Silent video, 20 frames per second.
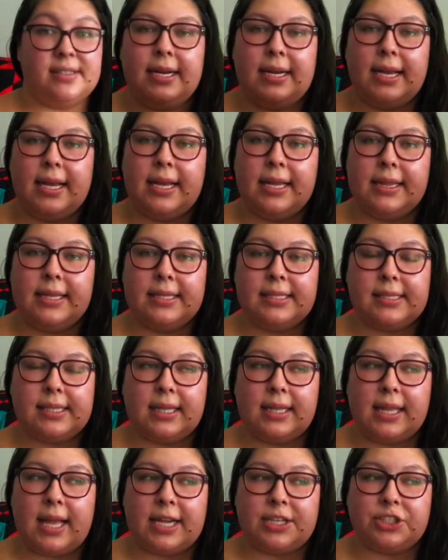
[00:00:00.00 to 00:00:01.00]
And in this
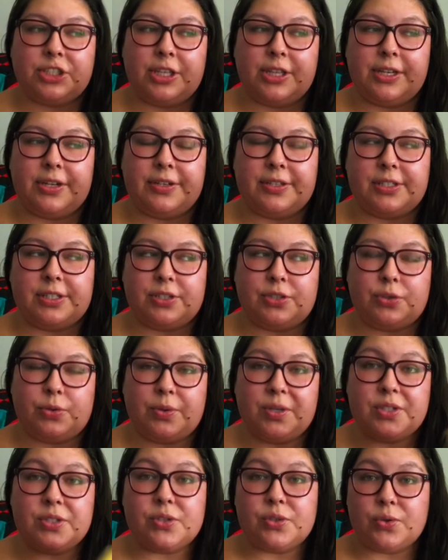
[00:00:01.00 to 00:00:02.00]
collection, there is a
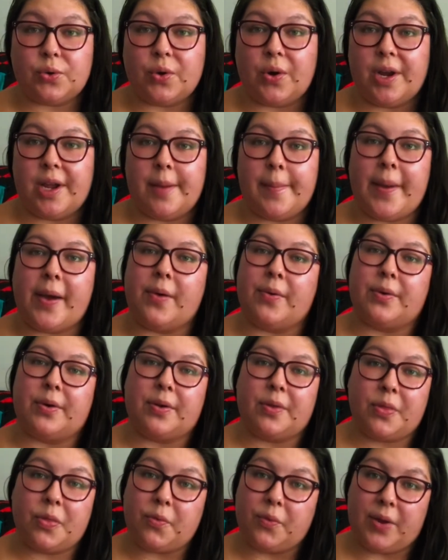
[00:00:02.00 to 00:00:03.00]
short story about
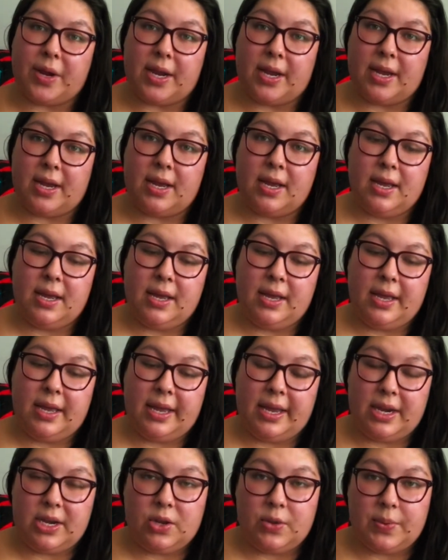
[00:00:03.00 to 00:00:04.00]
3
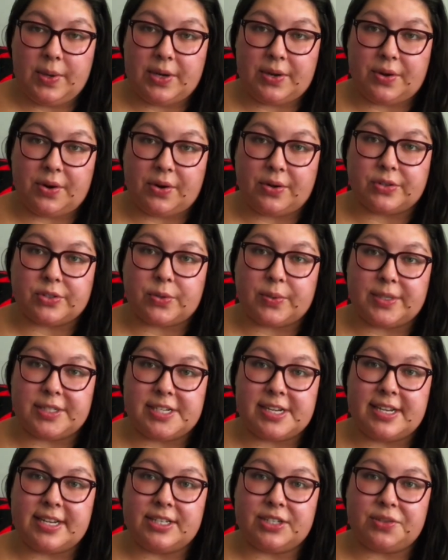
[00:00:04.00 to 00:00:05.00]
Inuit girls who are
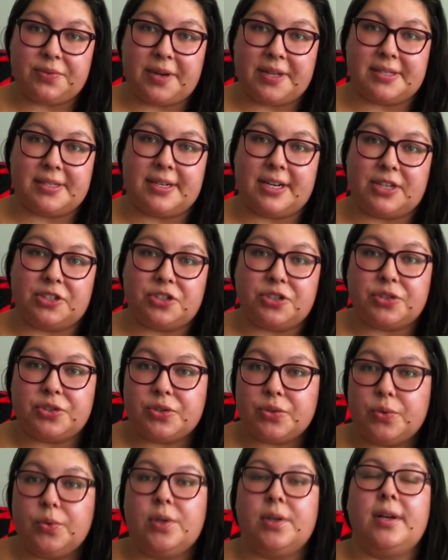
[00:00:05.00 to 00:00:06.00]
taken to residential
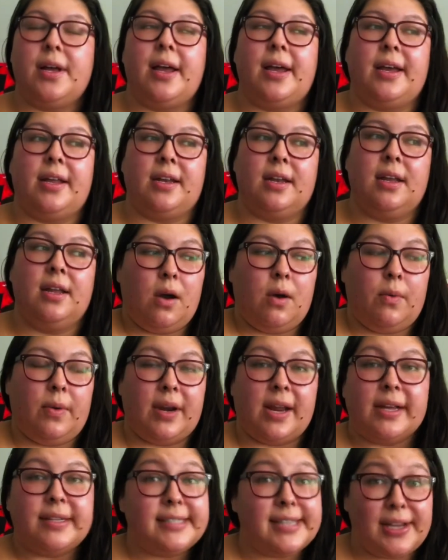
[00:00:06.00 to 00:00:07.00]
school, and when
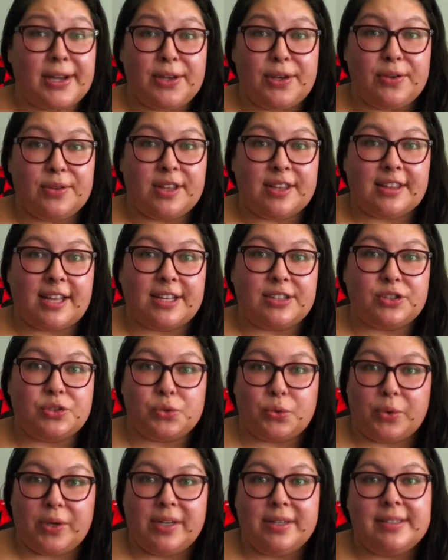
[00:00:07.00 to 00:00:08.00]
I tell you that that
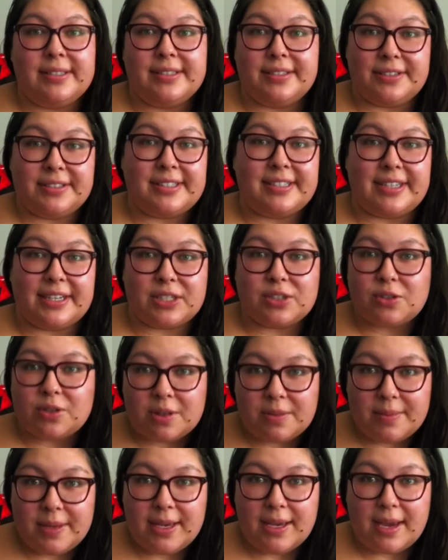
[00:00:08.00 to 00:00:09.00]
story still sticks
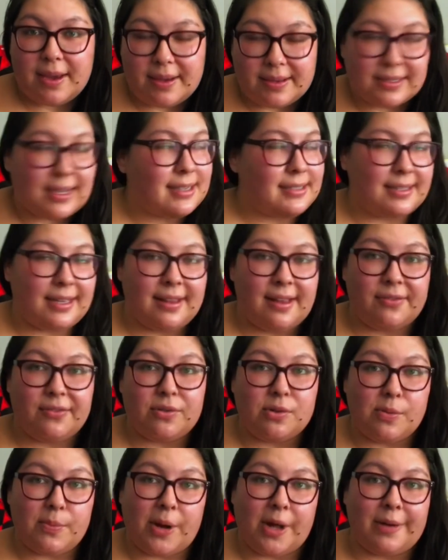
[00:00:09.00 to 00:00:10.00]
with me, I say that
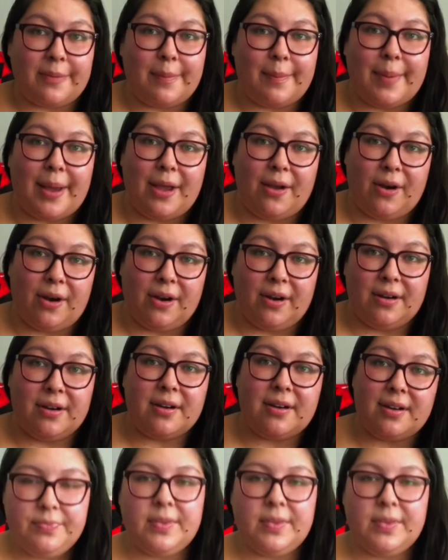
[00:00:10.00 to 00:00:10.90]
from the bottom of my heart.